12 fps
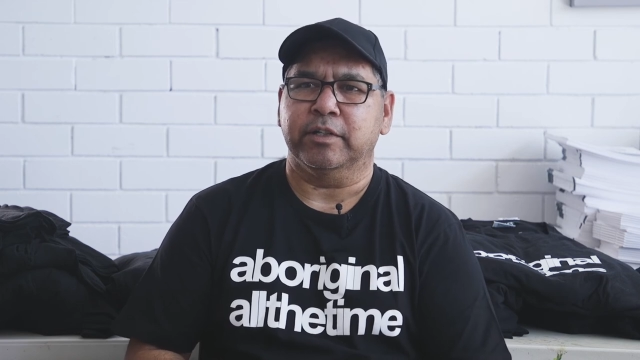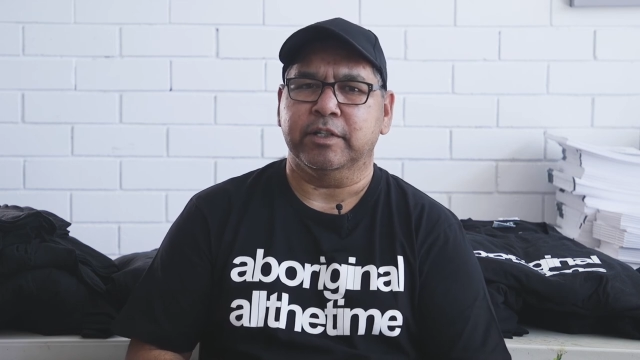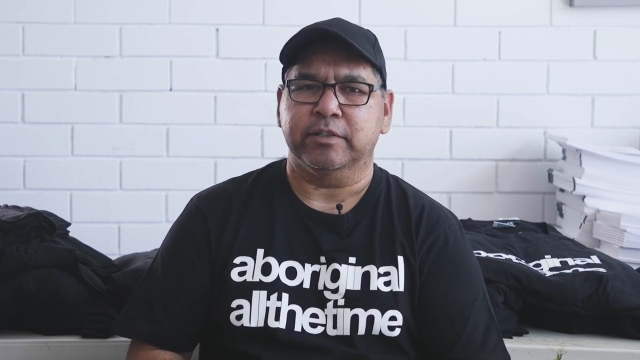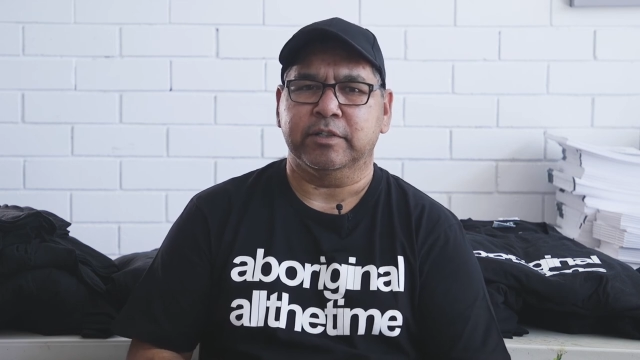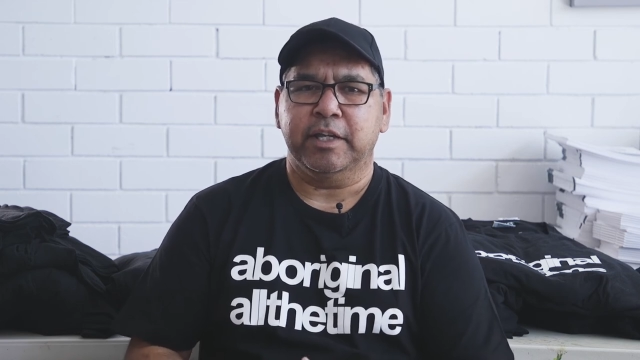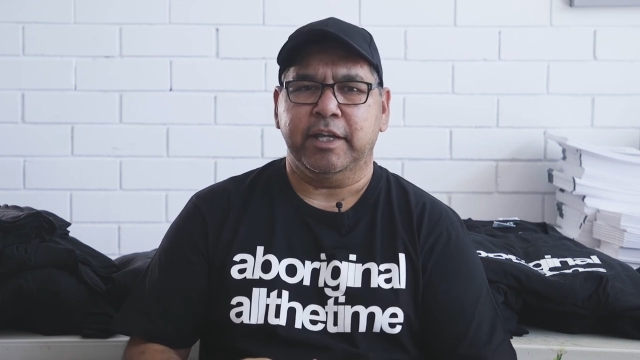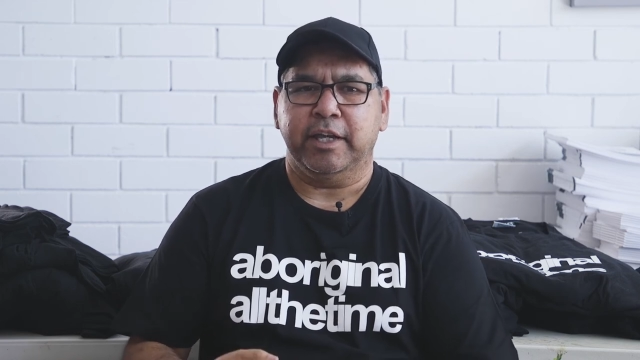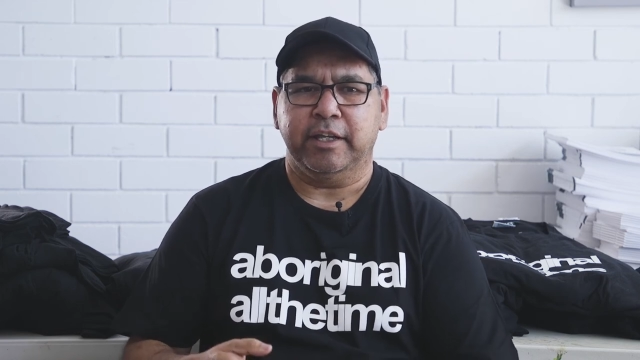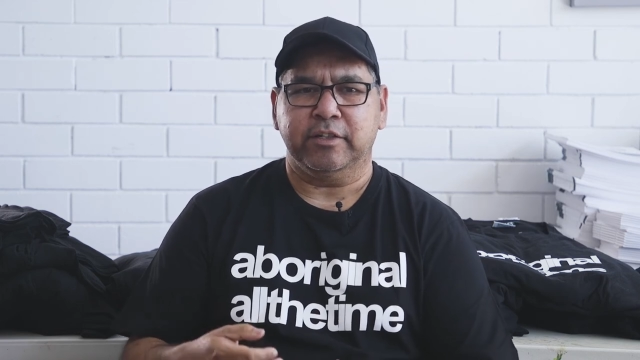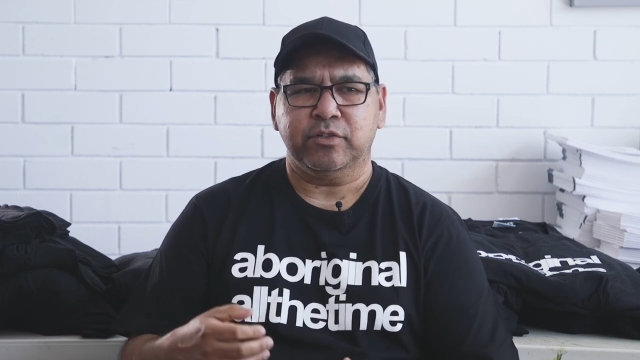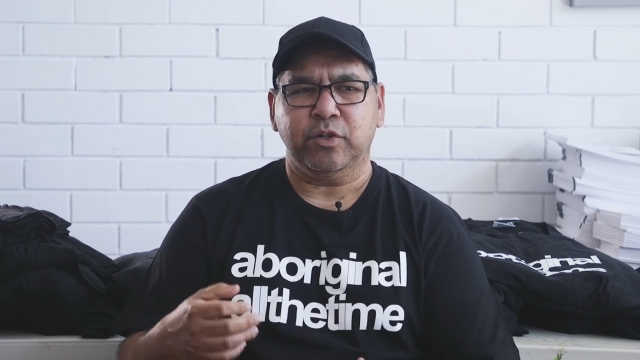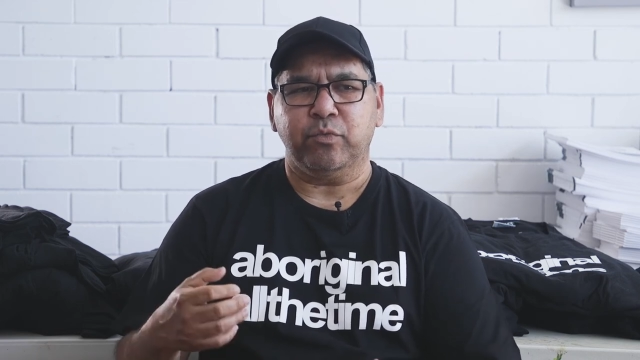And
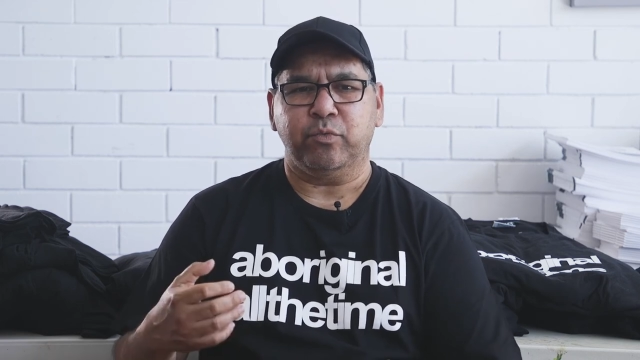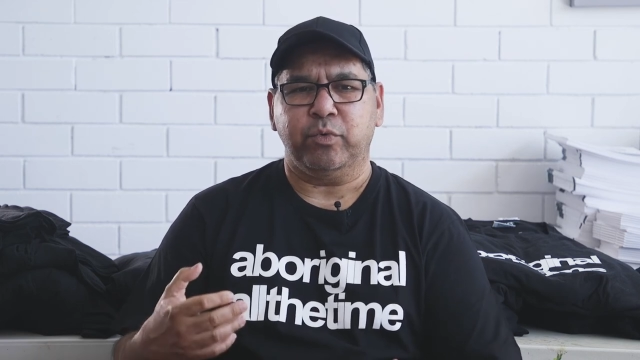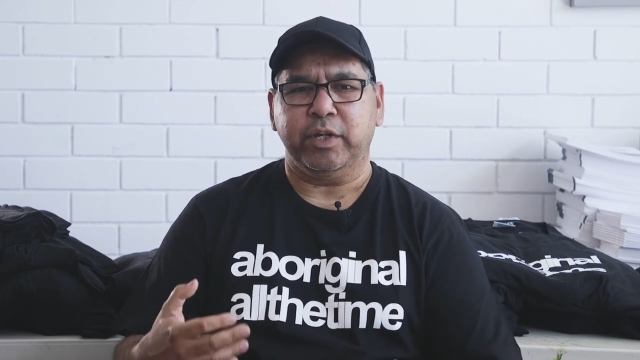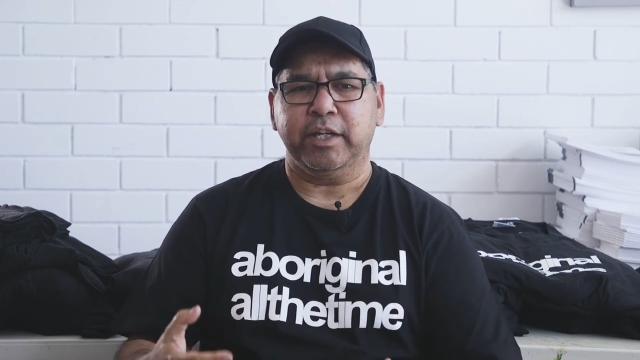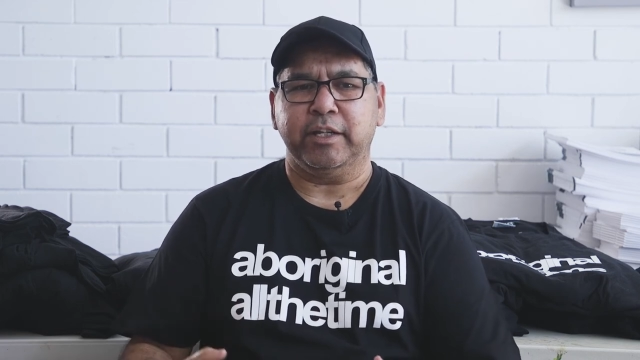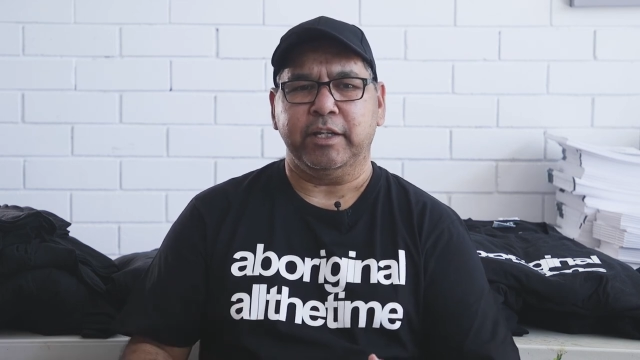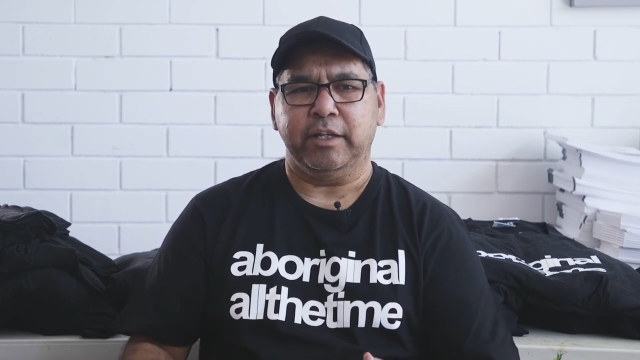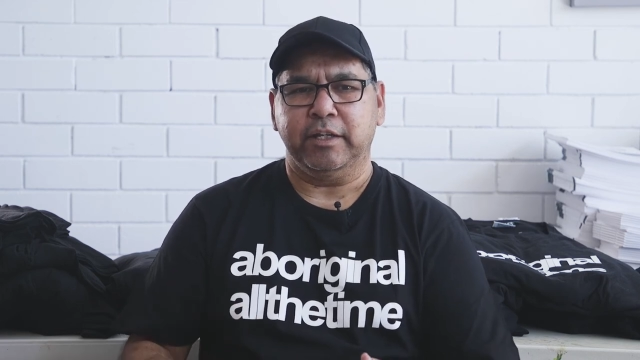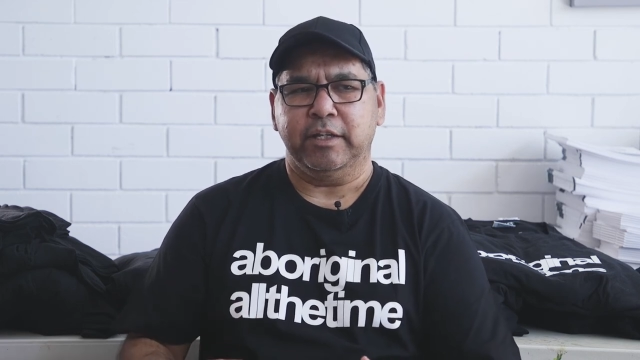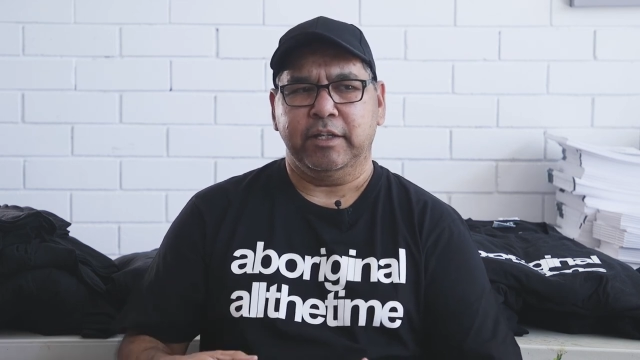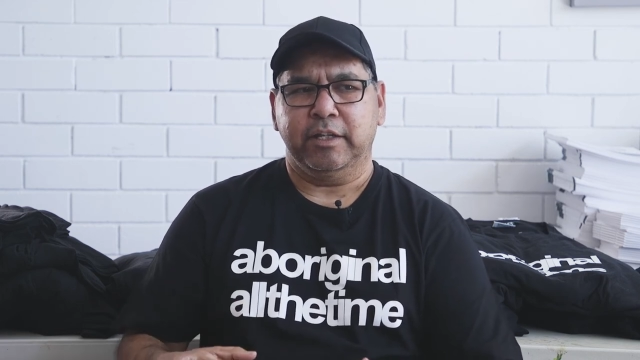it's not really